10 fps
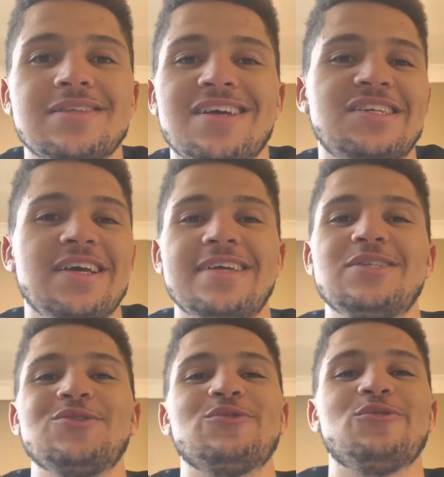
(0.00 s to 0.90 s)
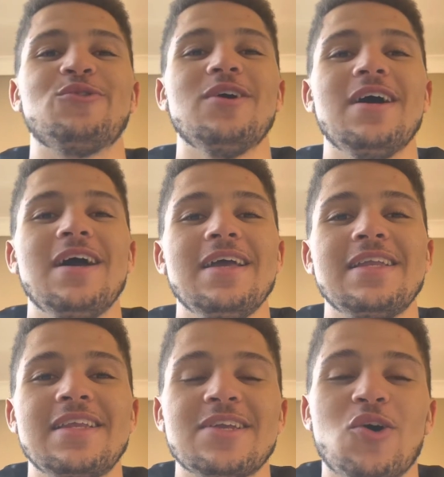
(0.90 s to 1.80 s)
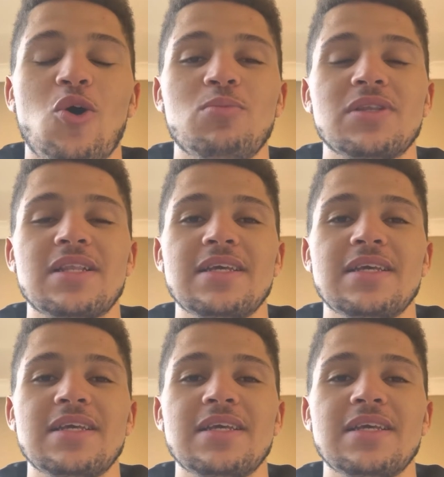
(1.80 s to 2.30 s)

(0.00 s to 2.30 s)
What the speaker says: such as your Indian almond